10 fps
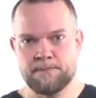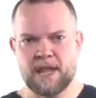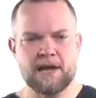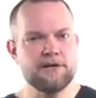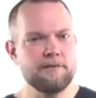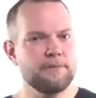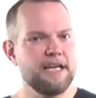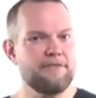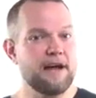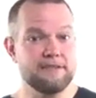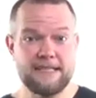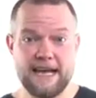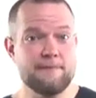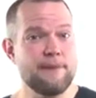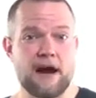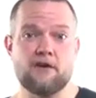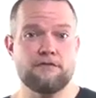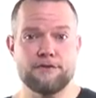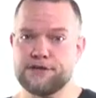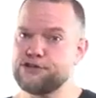I couldn't believe how damn
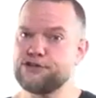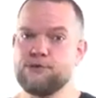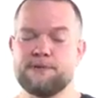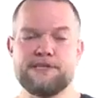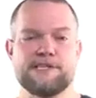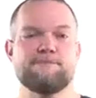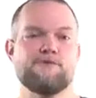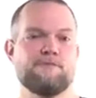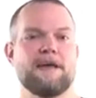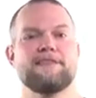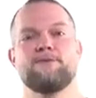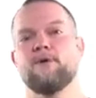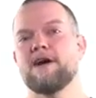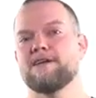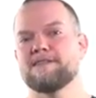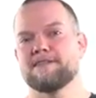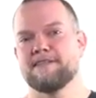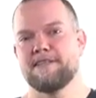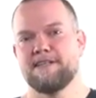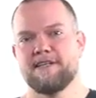powerful this stupid simple method was.
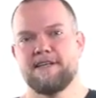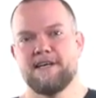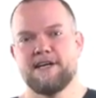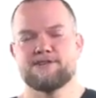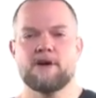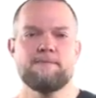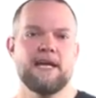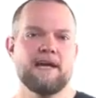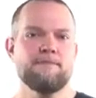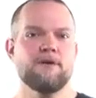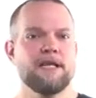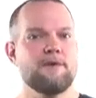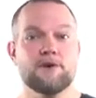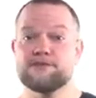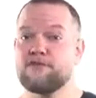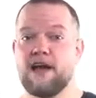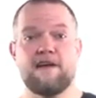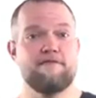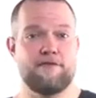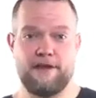So I began building networks for
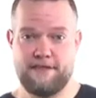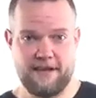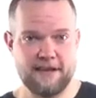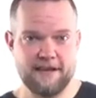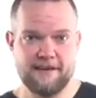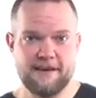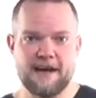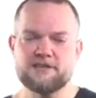everything. I